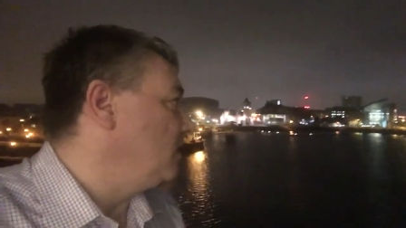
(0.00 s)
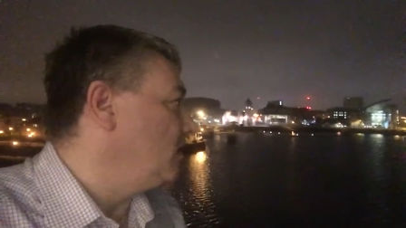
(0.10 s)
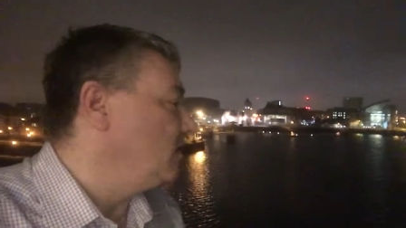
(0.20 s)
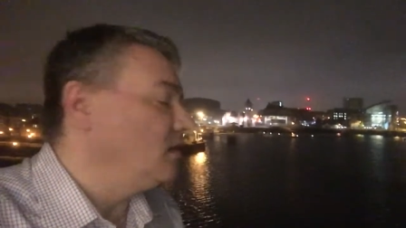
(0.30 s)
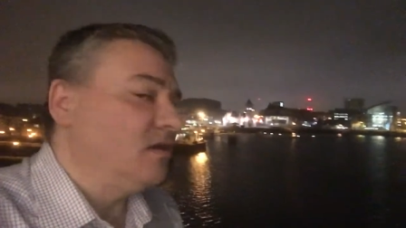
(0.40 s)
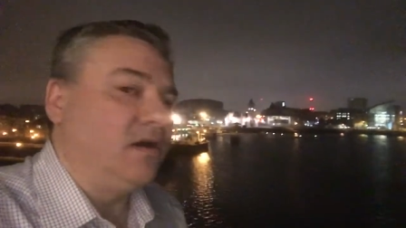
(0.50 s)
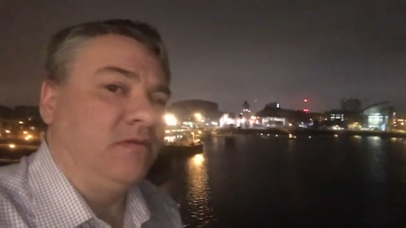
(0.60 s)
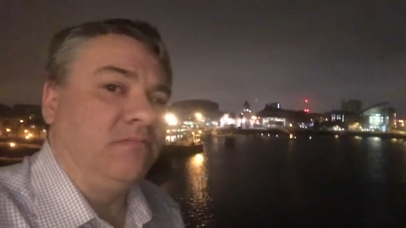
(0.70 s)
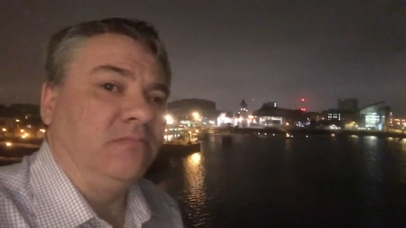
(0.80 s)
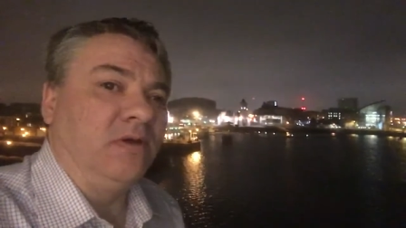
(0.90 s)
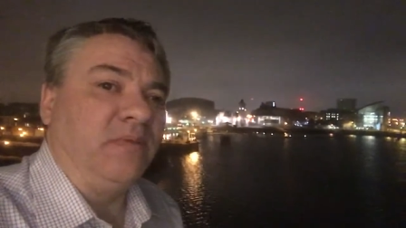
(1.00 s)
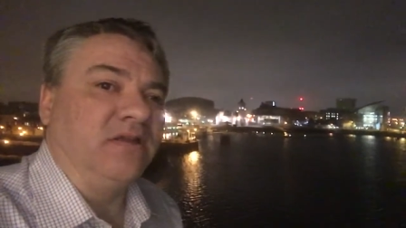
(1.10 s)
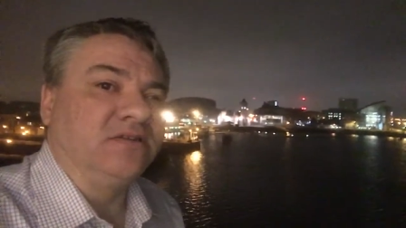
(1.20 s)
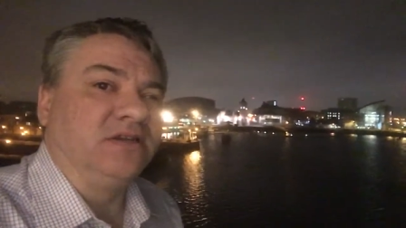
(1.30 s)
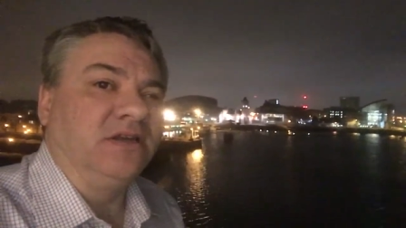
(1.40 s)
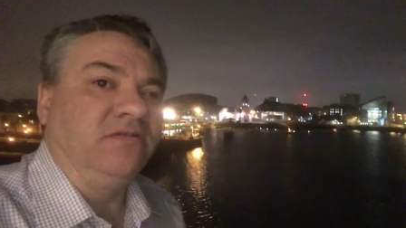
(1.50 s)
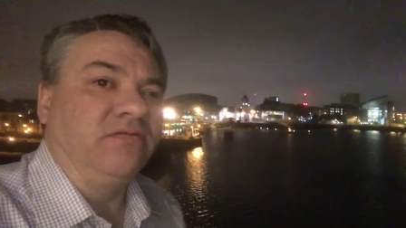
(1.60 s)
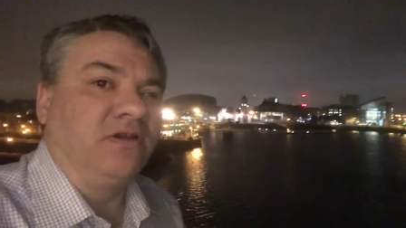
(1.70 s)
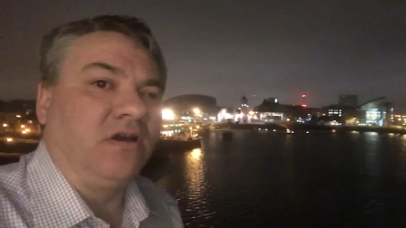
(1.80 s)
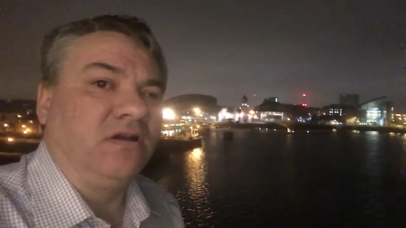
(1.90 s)
Uh, I'm about to leave
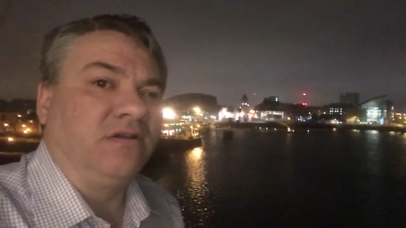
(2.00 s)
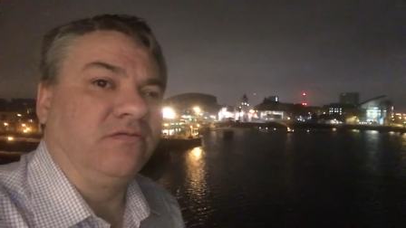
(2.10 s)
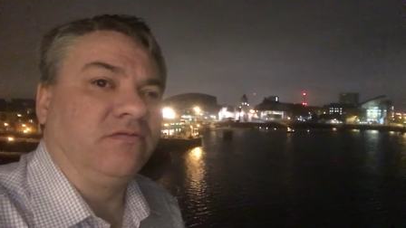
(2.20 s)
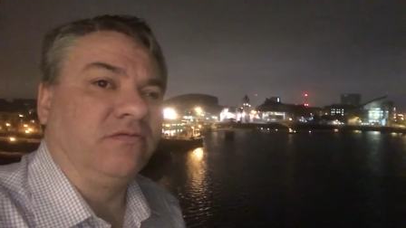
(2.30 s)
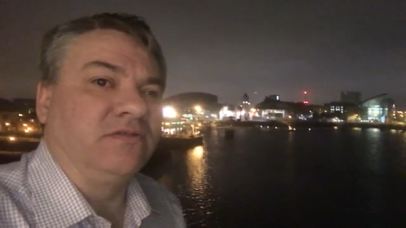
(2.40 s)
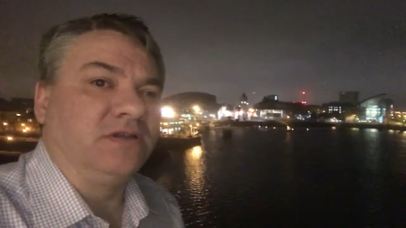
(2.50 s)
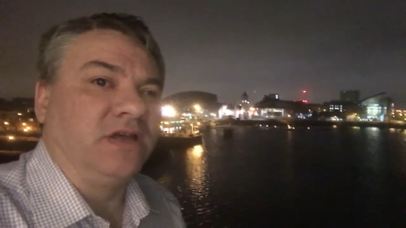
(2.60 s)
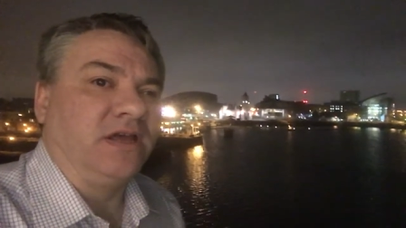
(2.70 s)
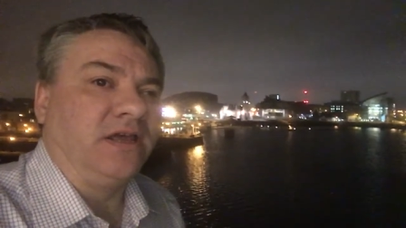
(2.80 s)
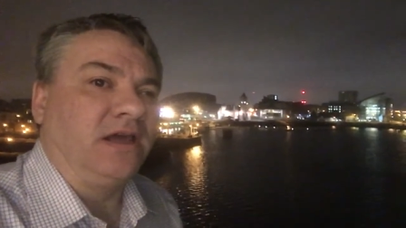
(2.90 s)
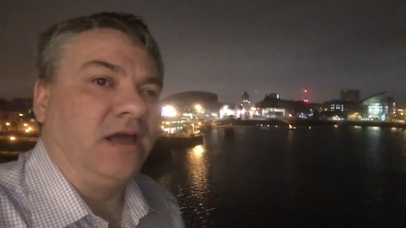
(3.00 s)
Cardiff today,